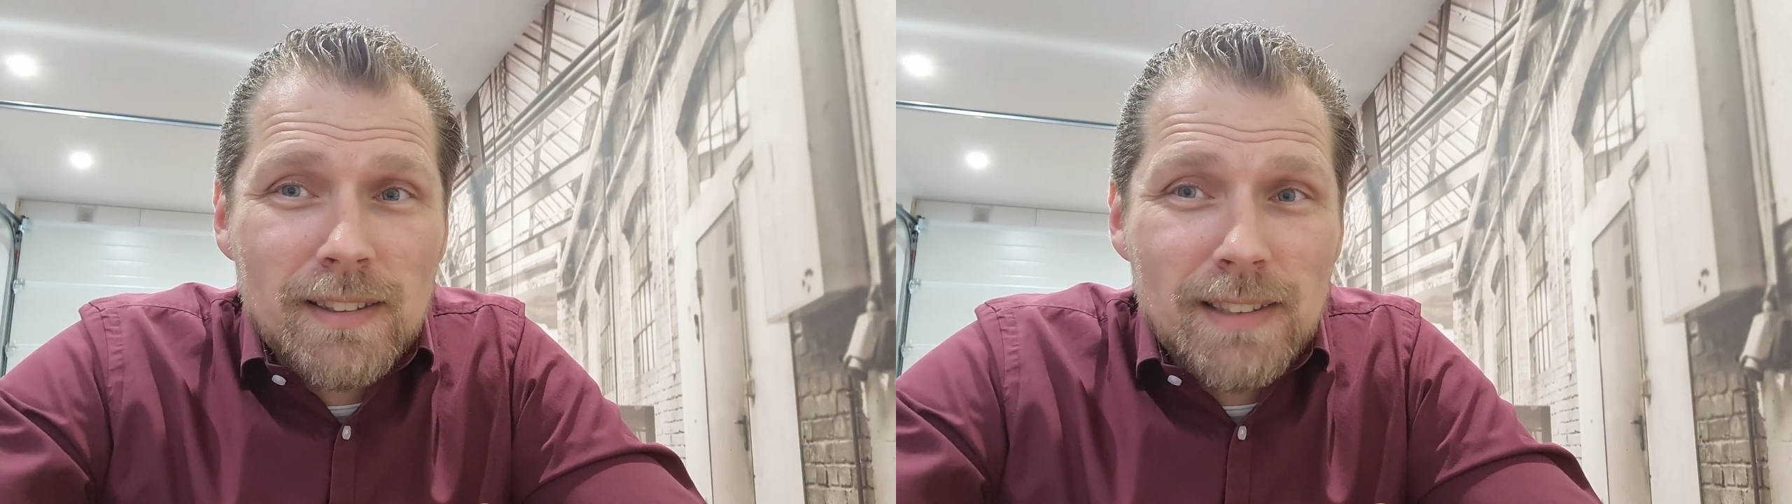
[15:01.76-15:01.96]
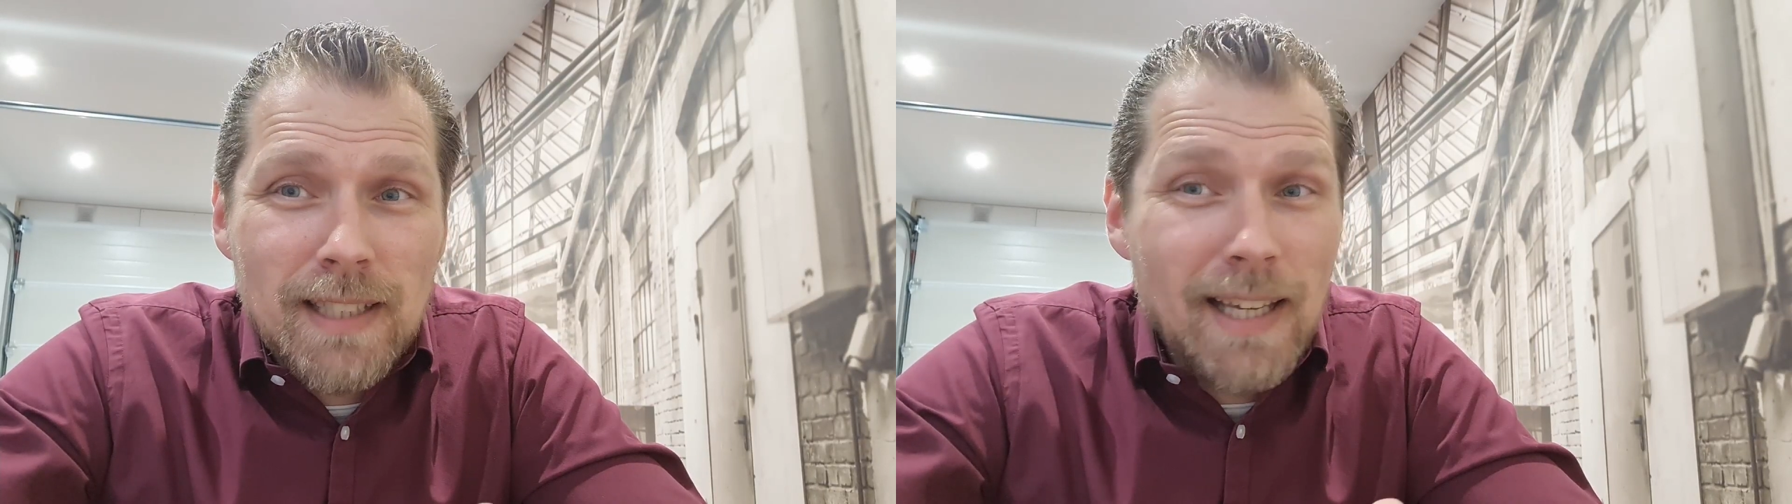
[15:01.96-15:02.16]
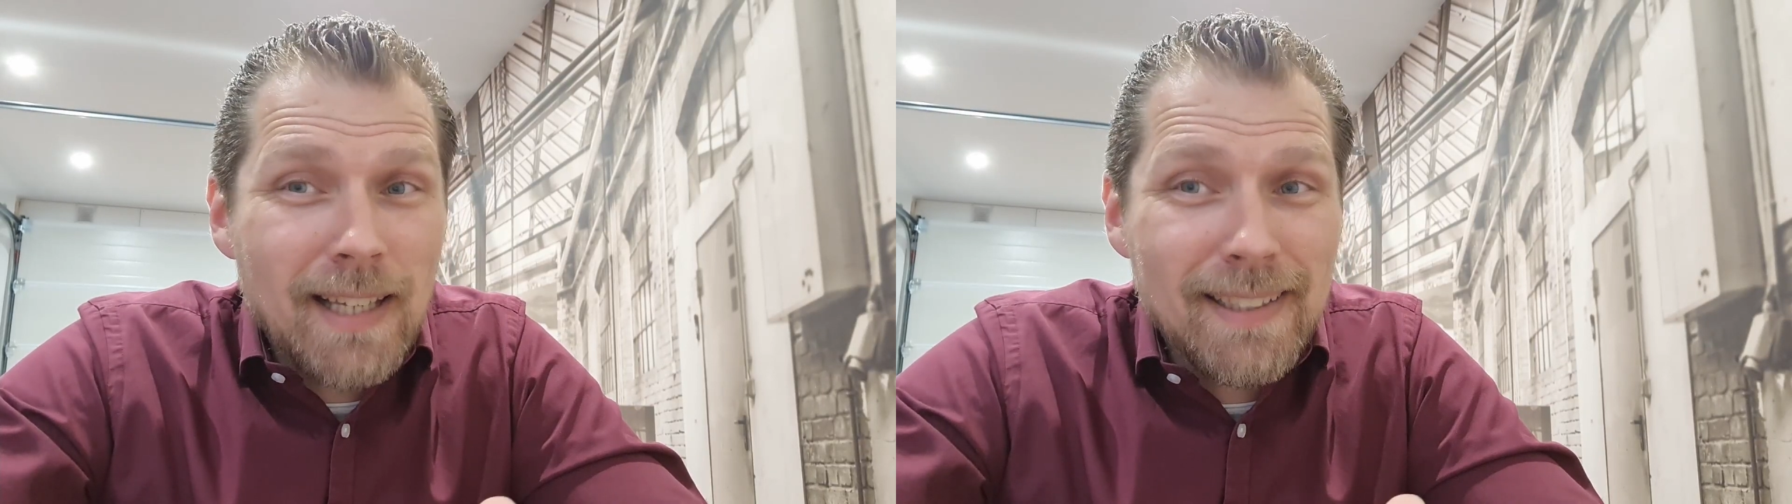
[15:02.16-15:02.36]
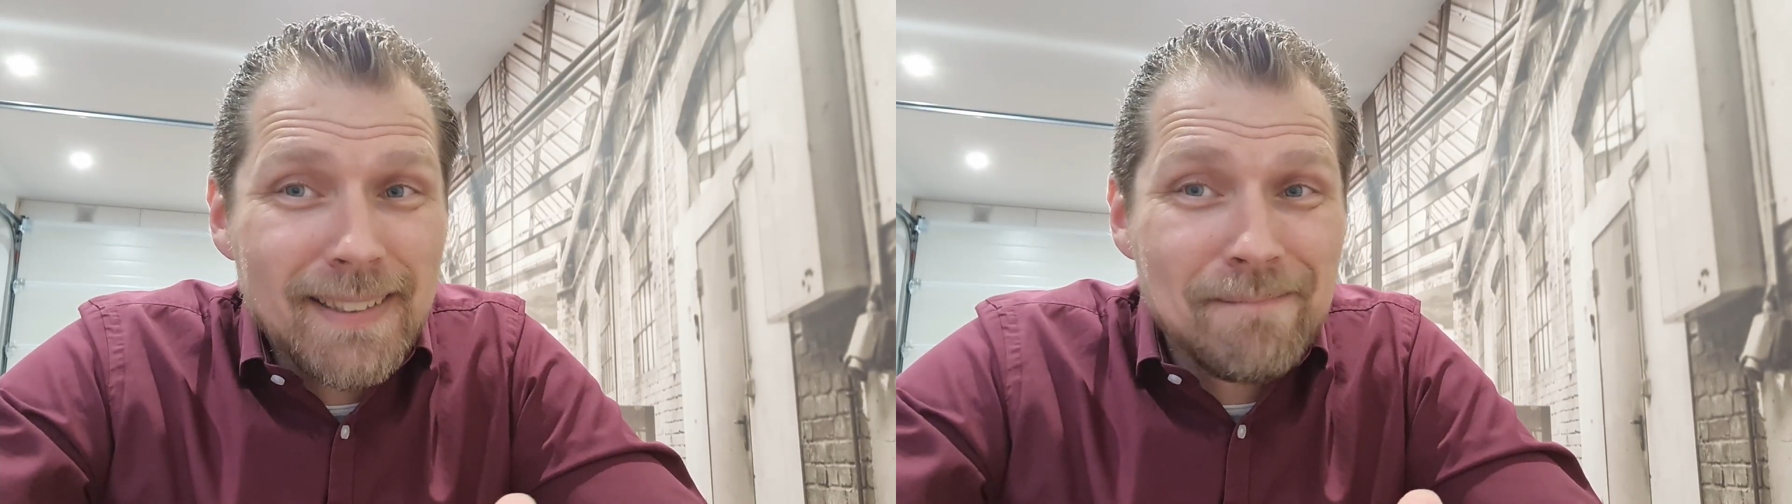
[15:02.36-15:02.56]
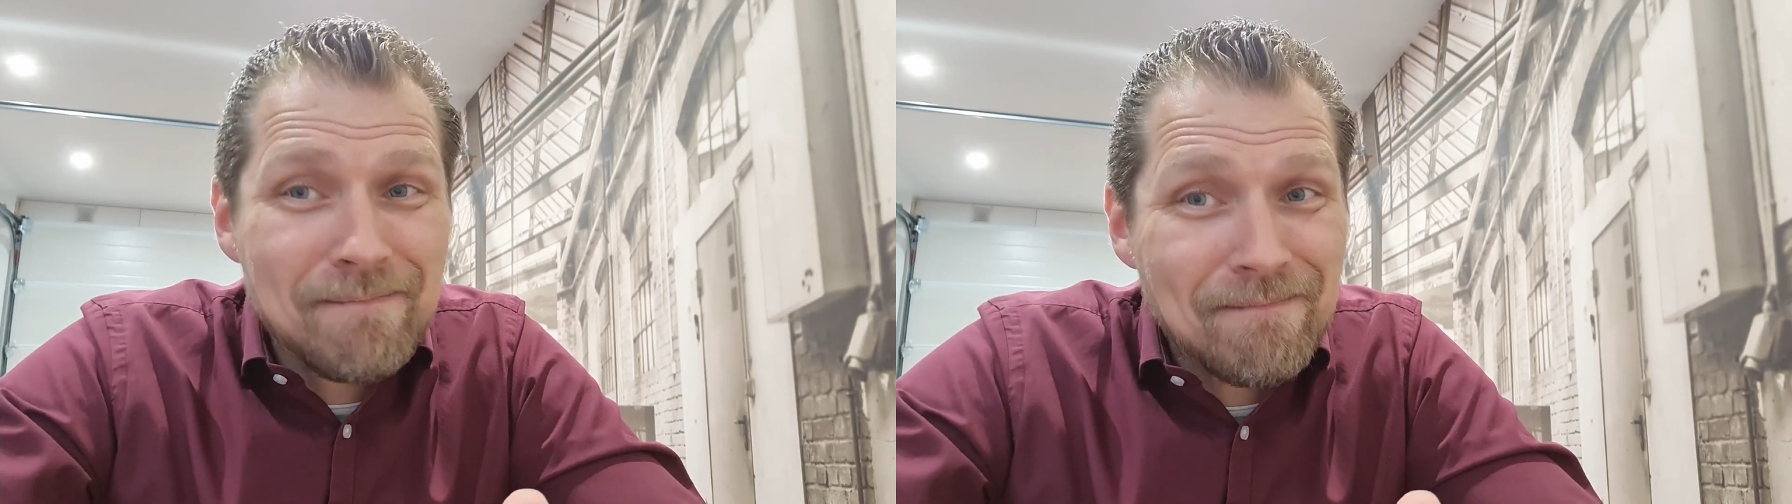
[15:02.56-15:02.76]
they're
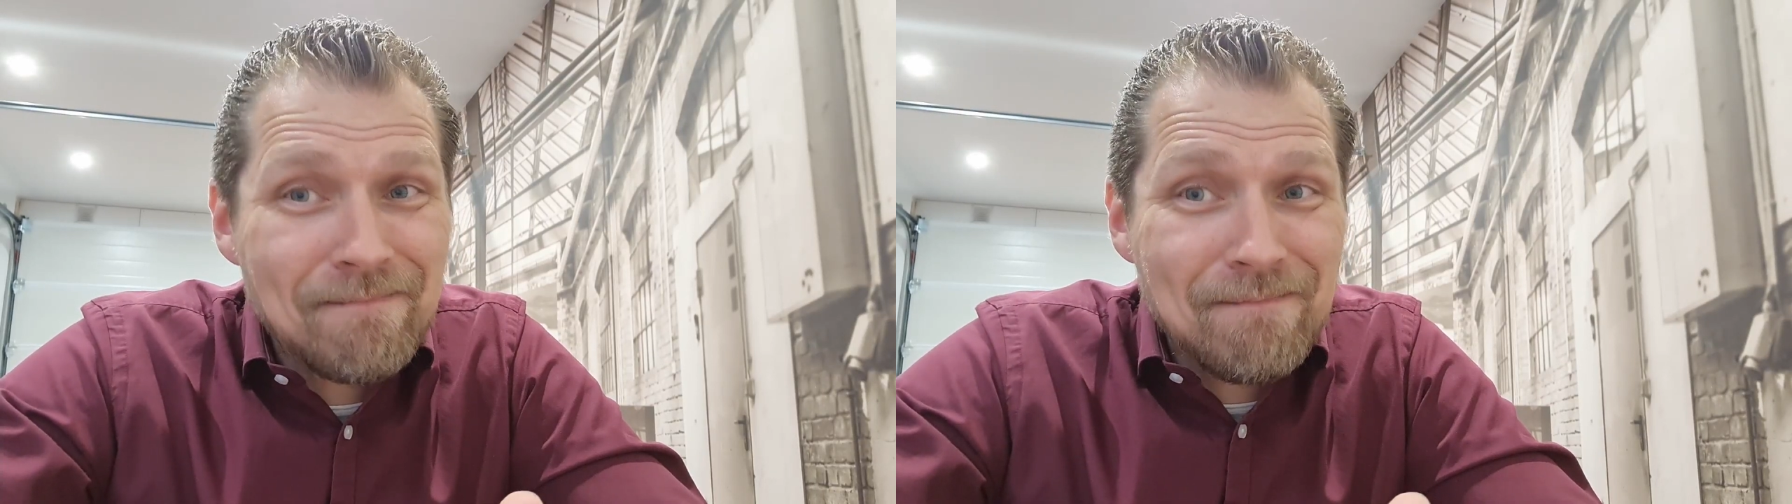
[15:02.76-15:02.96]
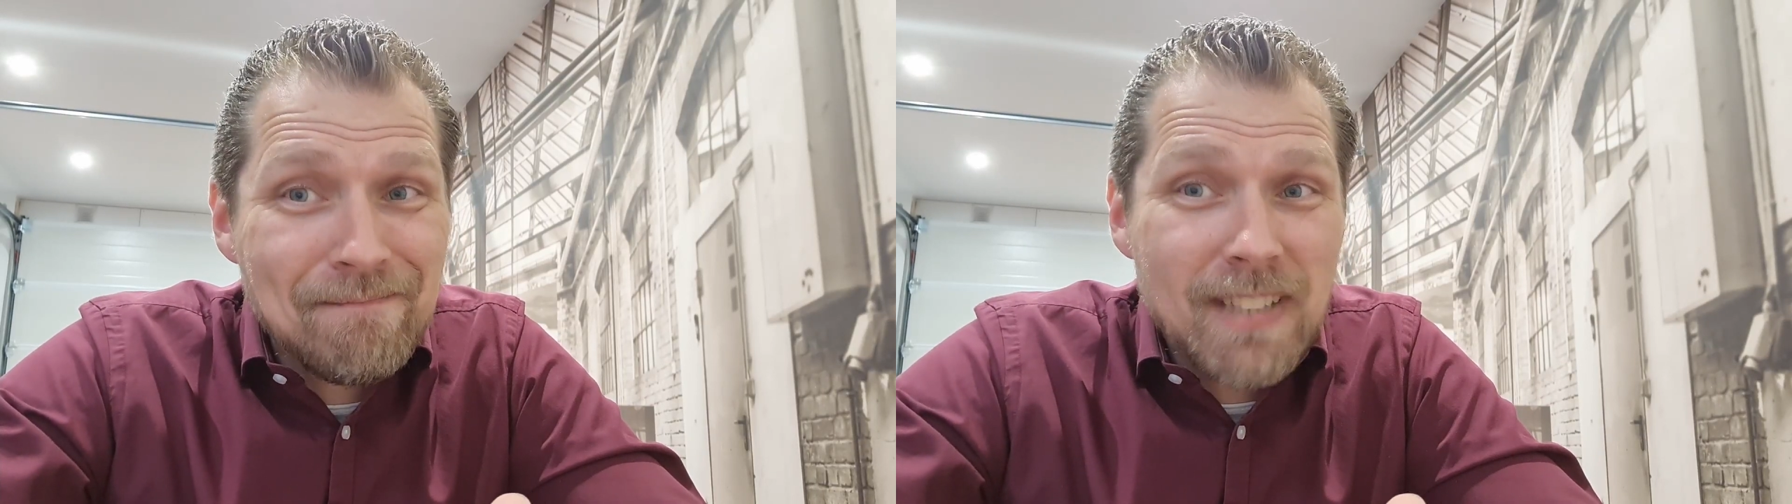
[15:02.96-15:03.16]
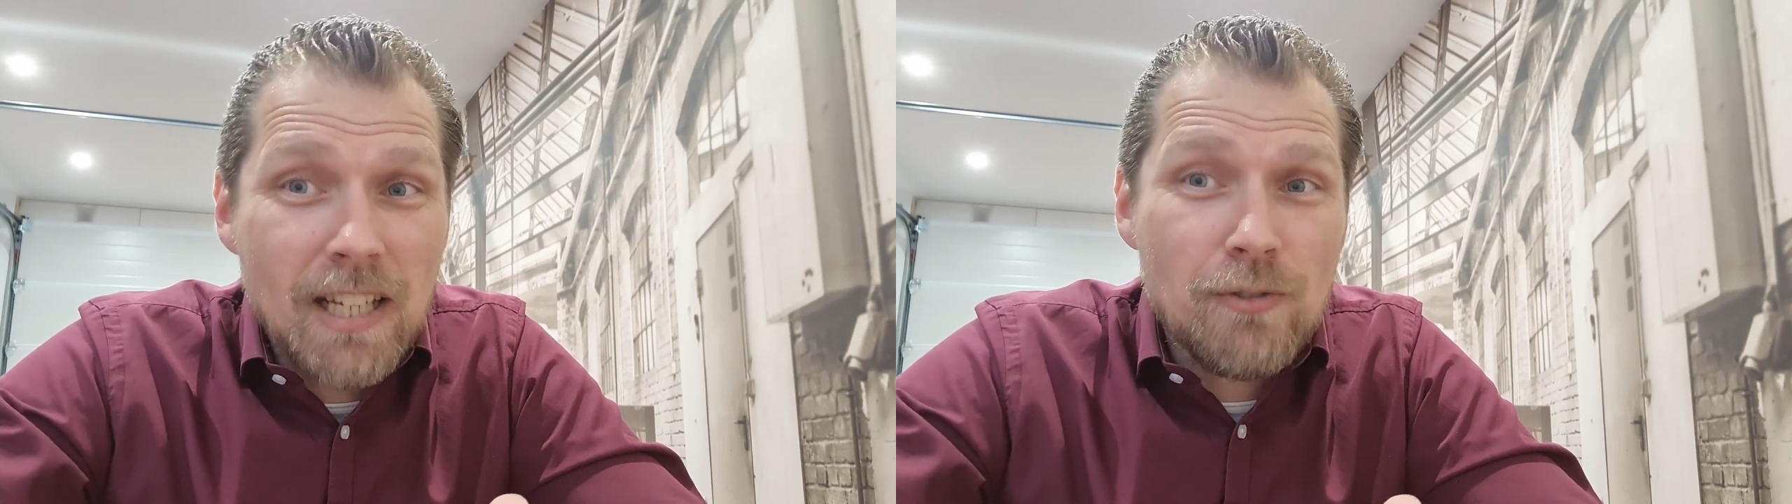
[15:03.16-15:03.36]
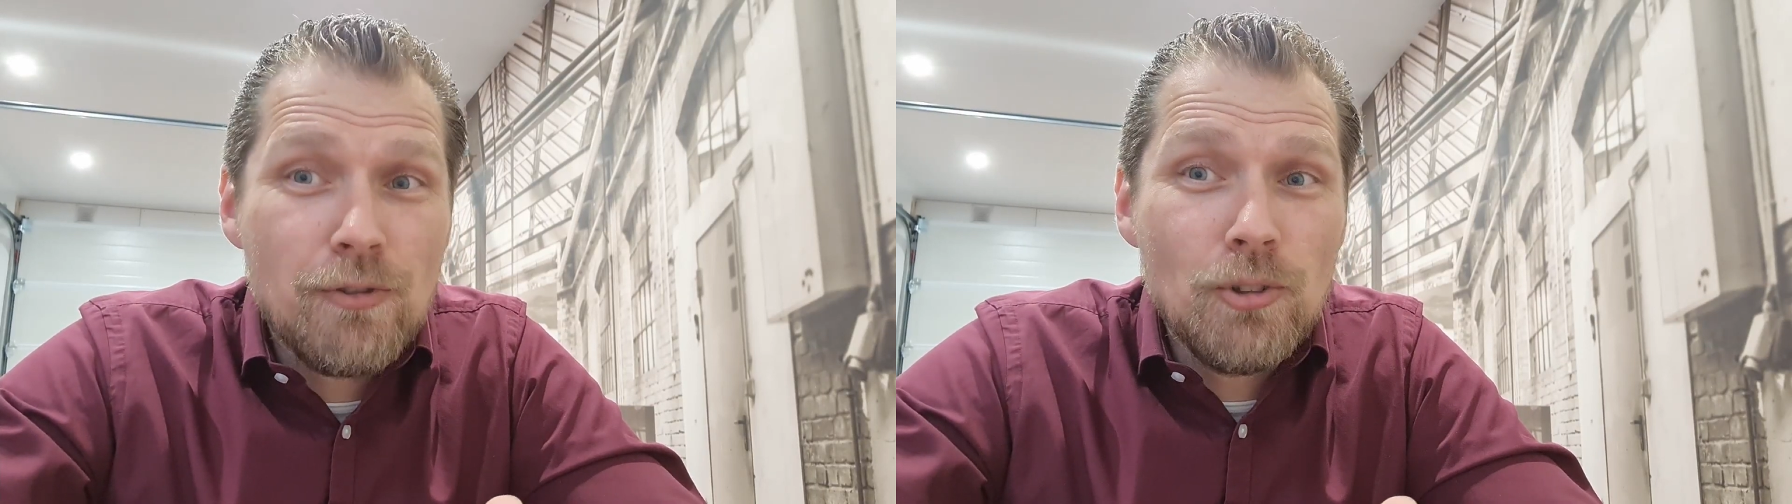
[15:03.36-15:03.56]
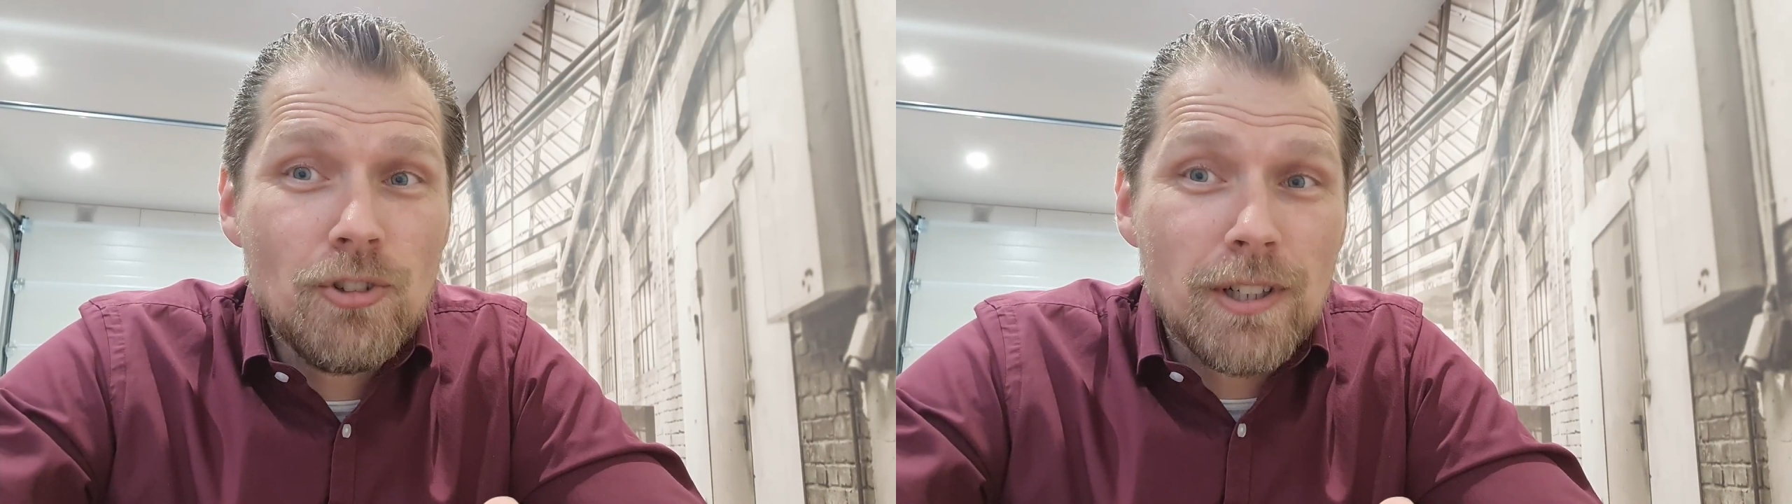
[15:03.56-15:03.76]
the
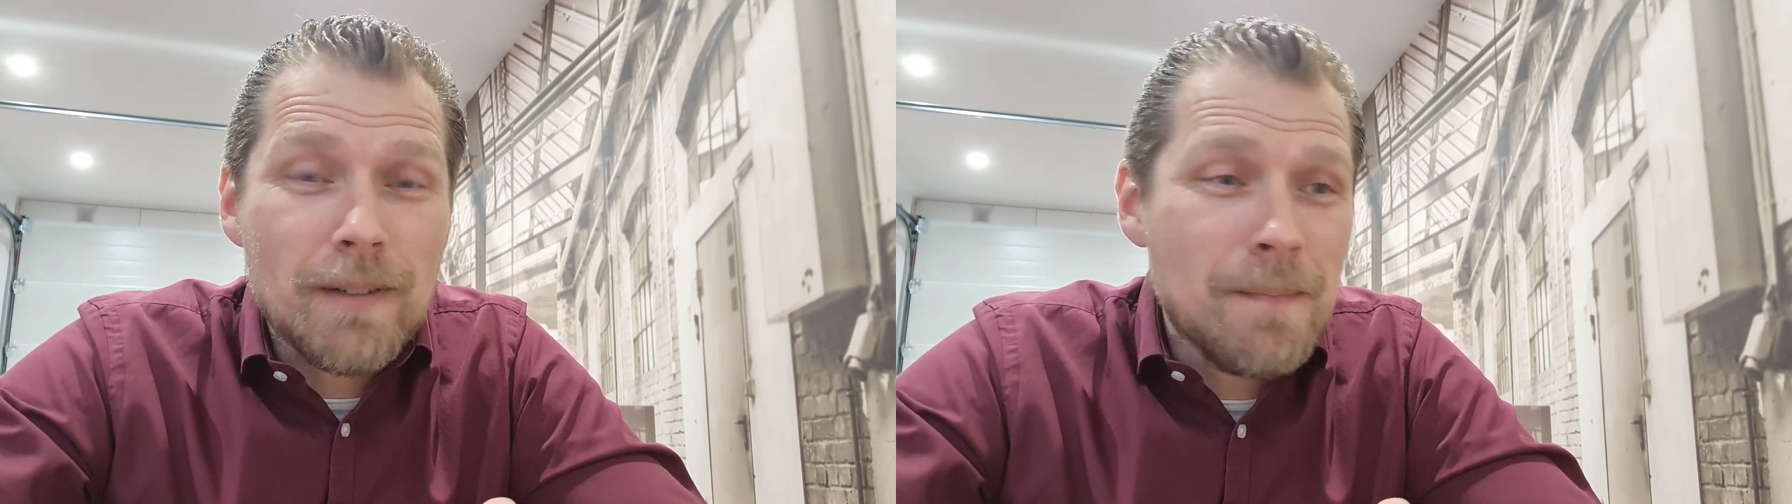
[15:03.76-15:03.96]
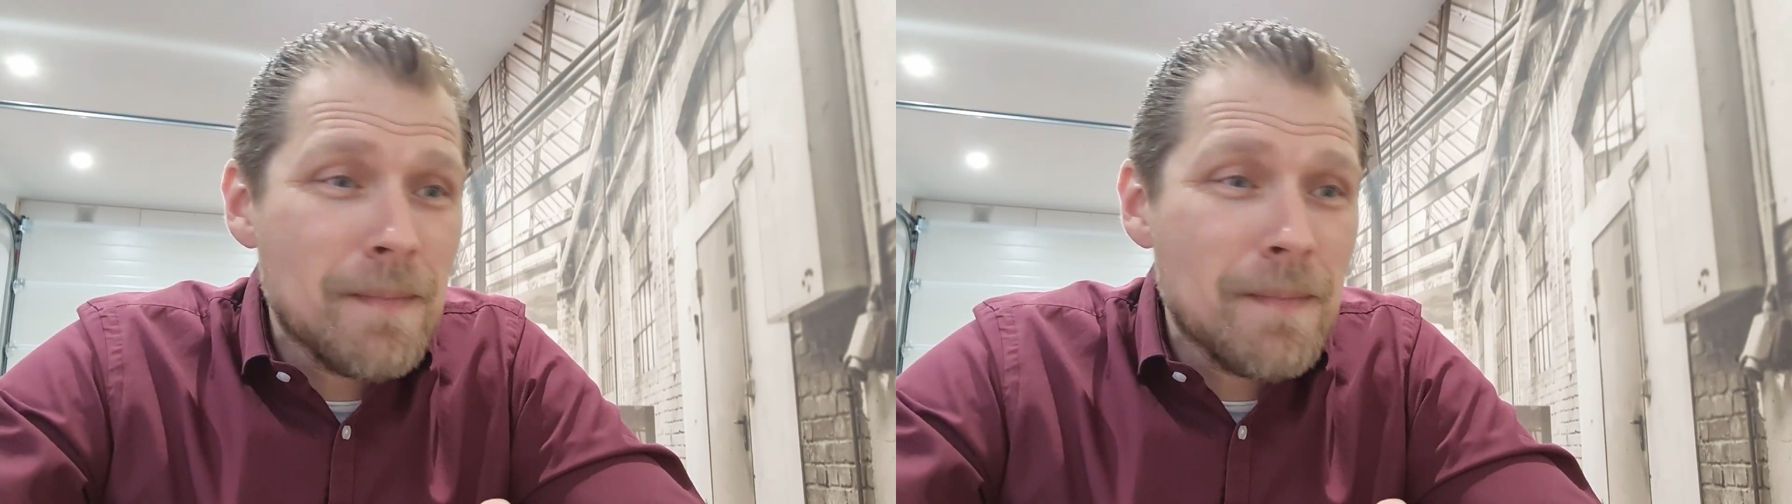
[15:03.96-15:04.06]
future.